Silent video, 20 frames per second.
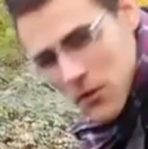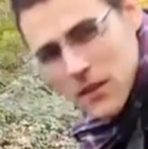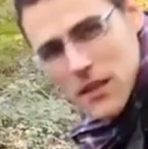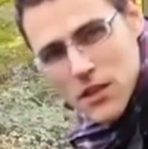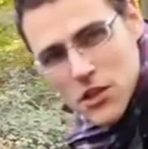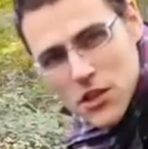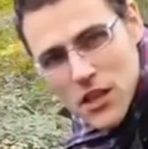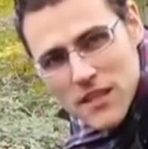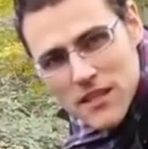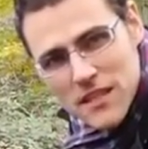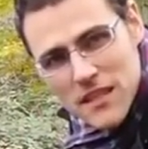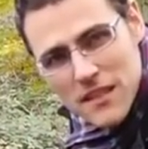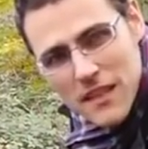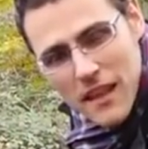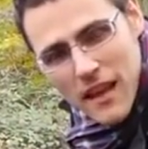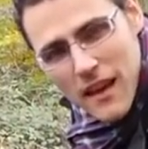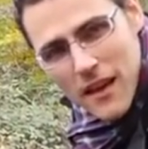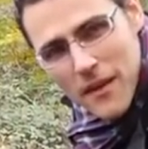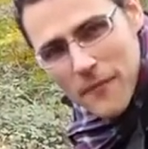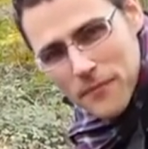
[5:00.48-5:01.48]
can adjust
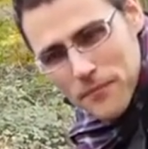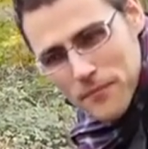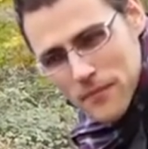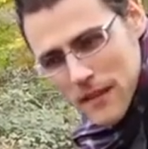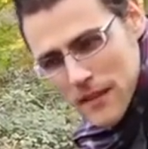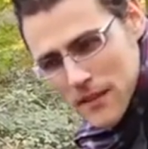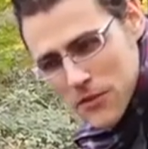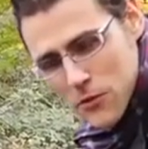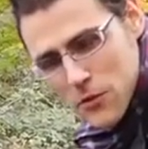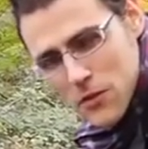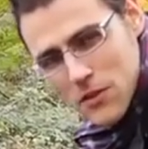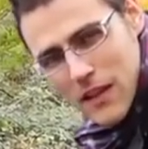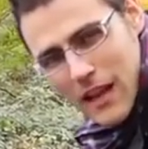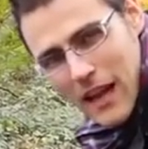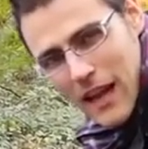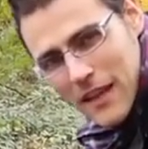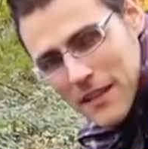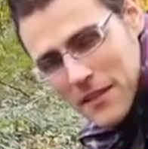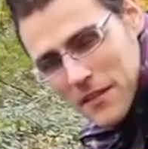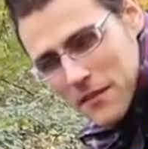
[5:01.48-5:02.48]
there is to
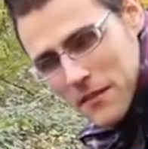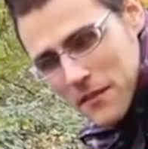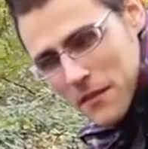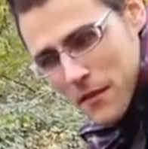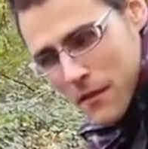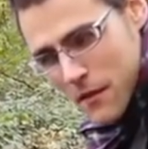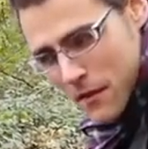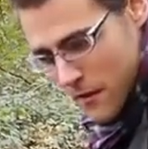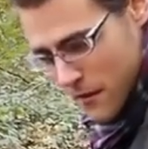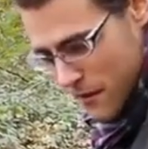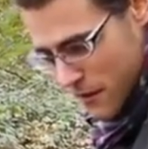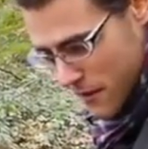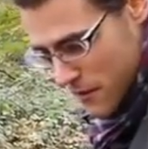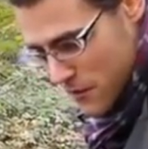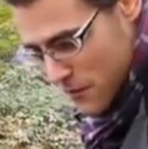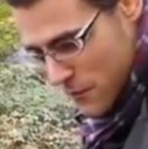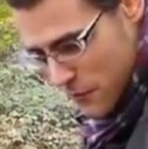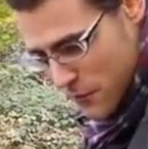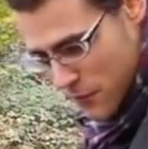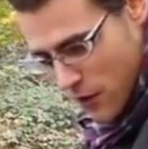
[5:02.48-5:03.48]
slide
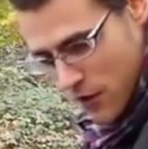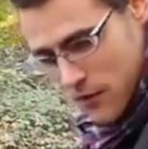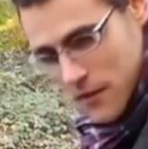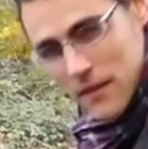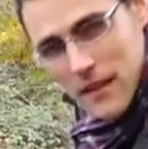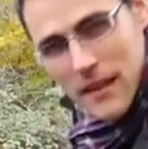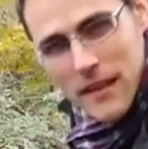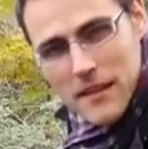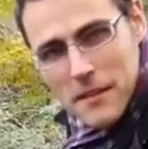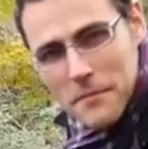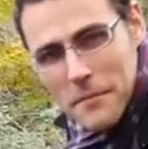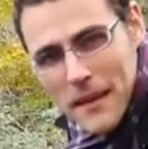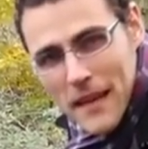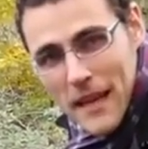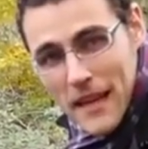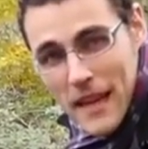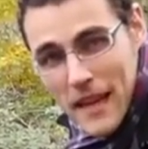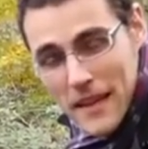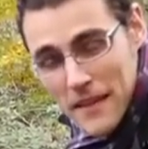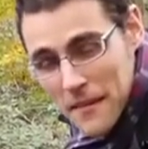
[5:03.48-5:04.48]
to the front and the back
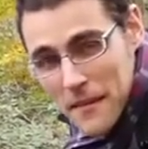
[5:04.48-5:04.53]
again,